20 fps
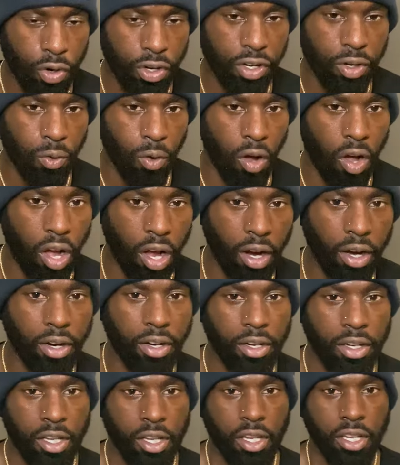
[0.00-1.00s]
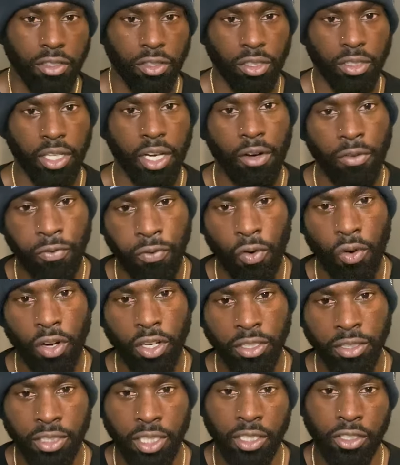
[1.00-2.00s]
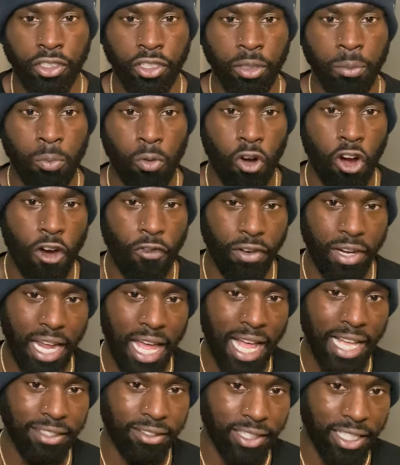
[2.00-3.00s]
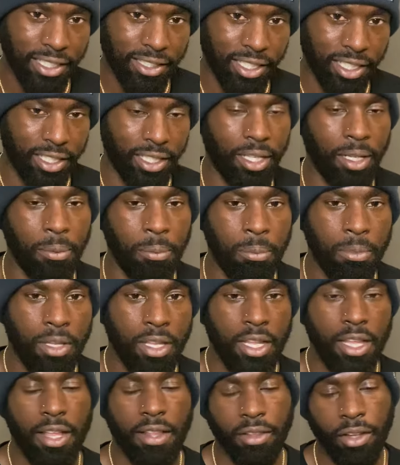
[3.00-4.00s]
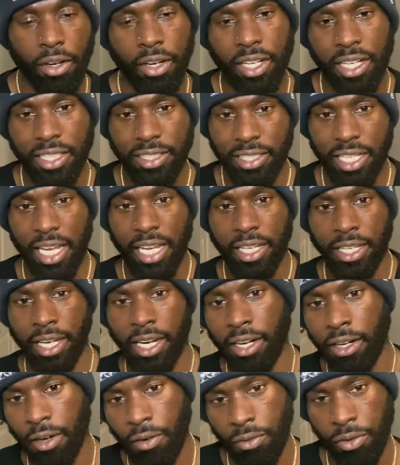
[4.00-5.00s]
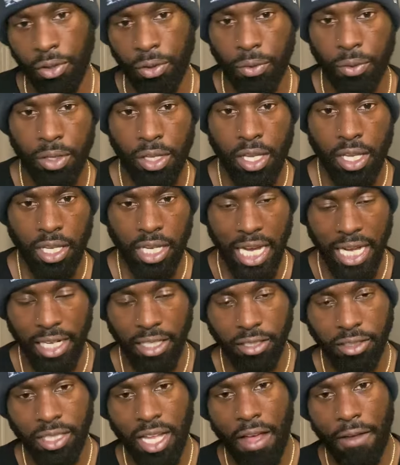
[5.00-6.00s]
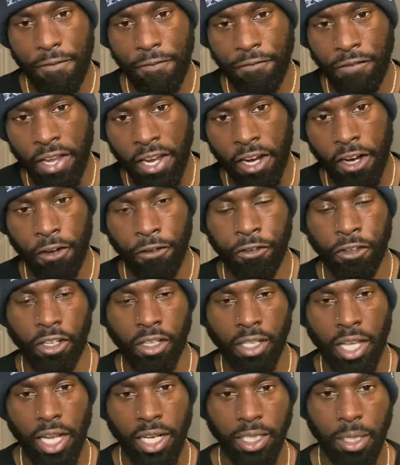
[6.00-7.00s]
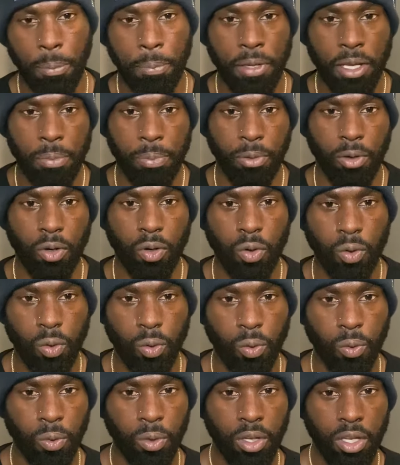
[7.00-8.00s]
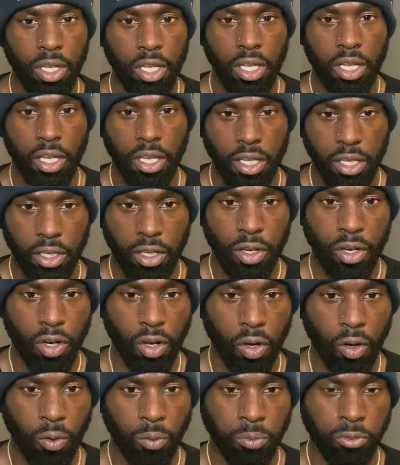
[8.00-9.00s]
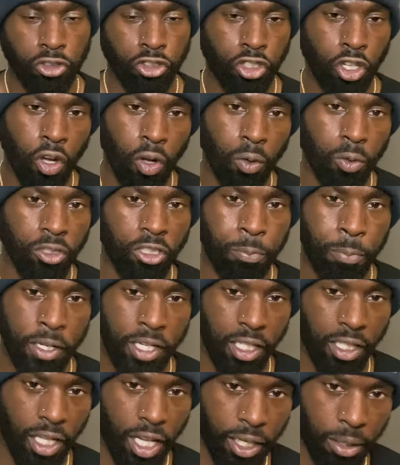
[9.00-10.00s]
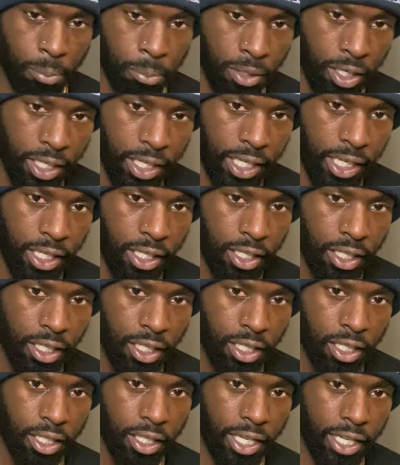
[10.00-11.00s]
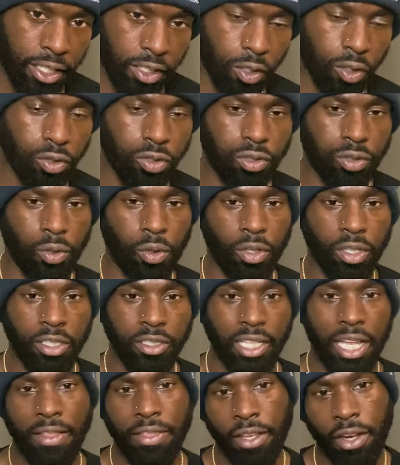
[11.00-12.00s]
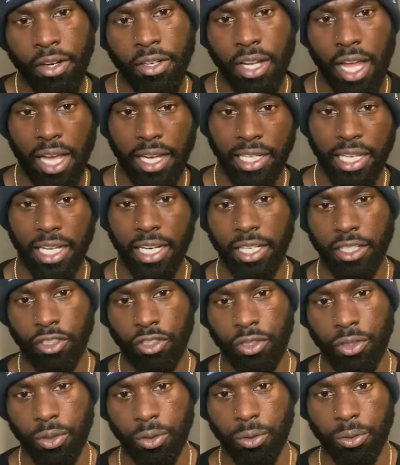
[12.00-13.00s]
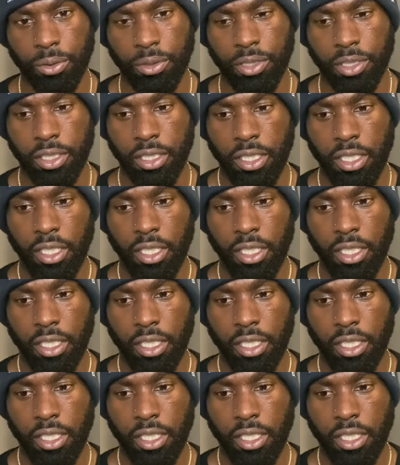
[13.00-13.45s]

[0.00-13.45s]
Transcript: you are. So therefore, since you're more of an asset to them, they're going to take care of you. And it's not fair for a lot of the people who, you know, don't spend a lot of money in those stores and they're not getting shoes